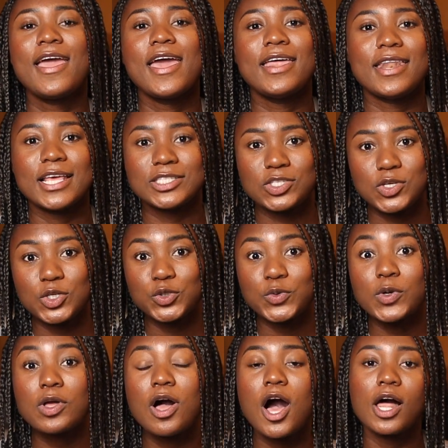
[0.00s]
And as
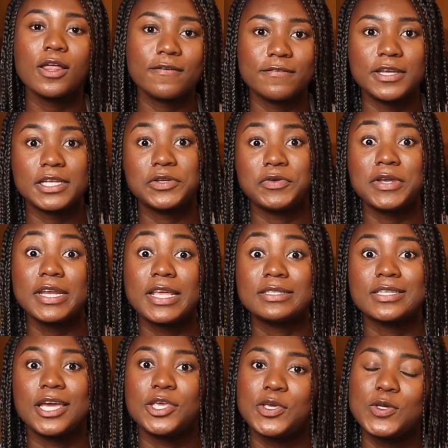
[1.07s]
usual, all of the
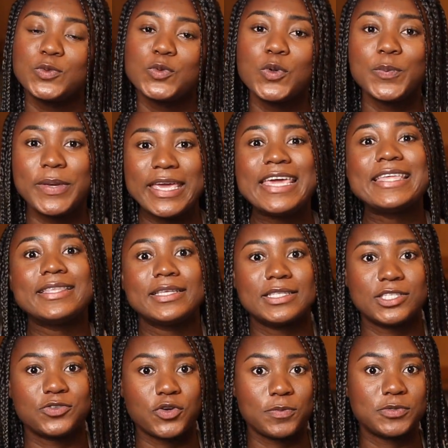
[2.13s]
ingredients I use will be in the
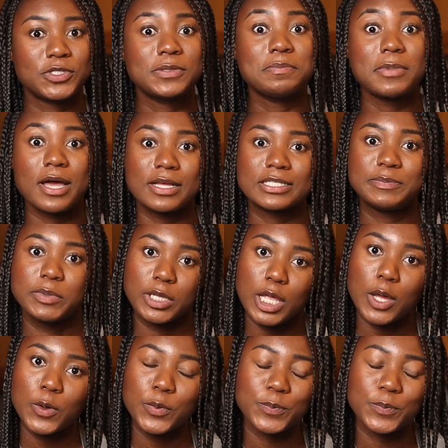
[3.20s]
description box below.